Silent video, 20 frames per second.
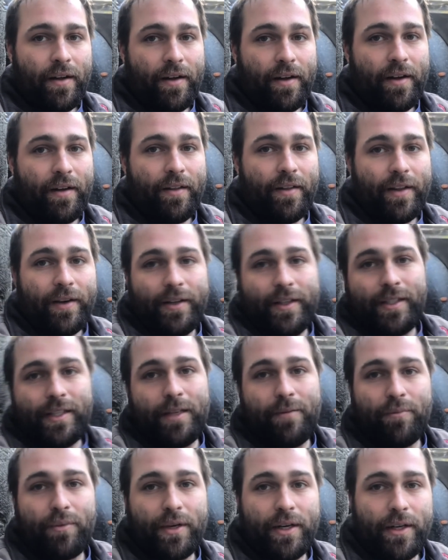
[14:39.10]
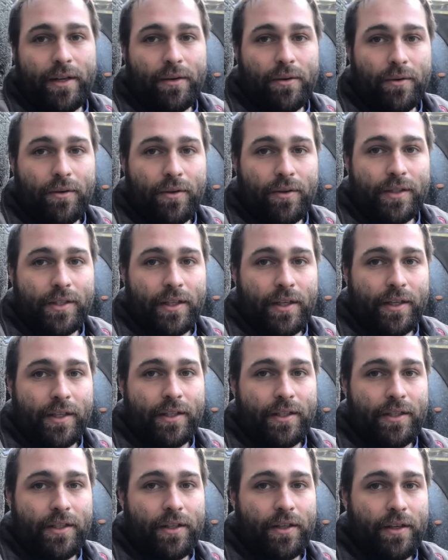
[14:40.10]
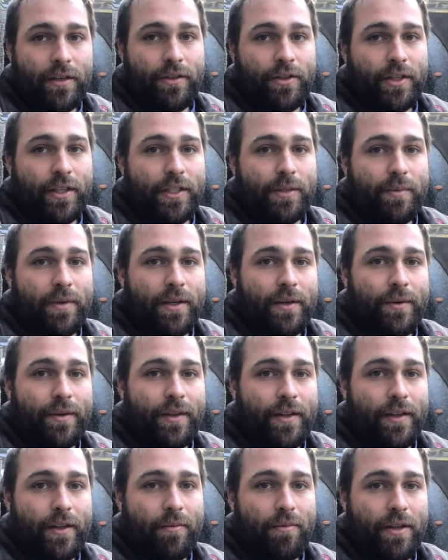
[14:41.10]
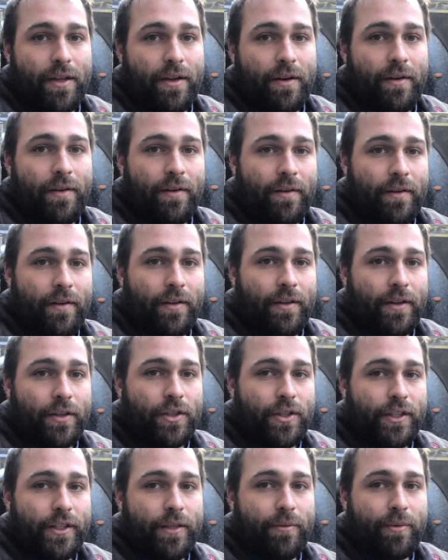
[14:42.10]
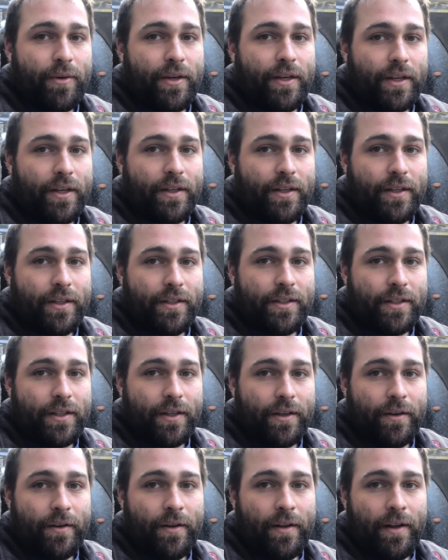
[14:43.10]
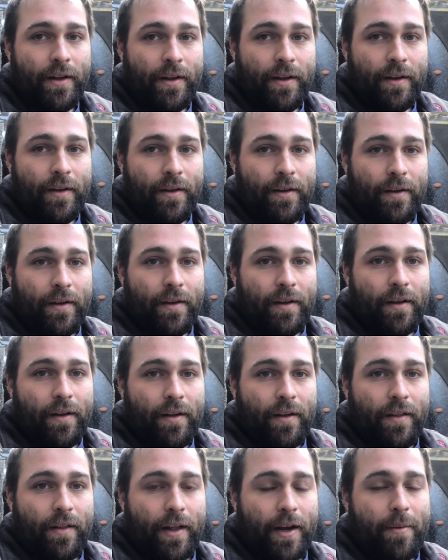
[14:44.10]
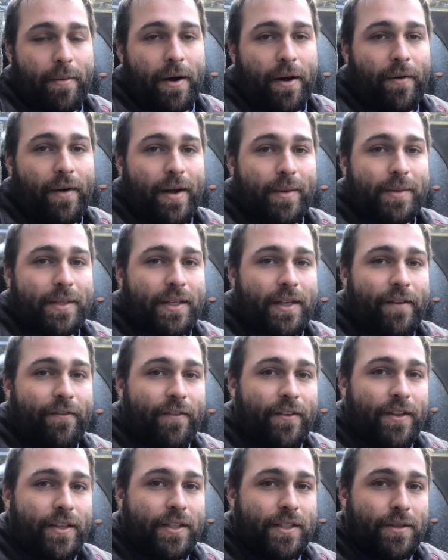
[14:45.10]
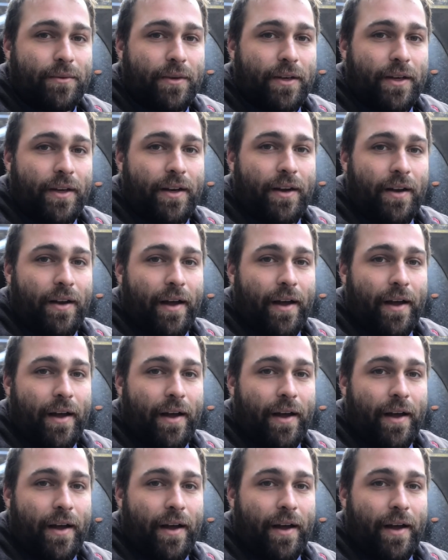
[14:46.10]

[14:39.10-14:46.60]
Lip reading: They seem pretty cool. As long as you're transparent with them, then they'll treat you pretty good. So that about wraps it up for this one.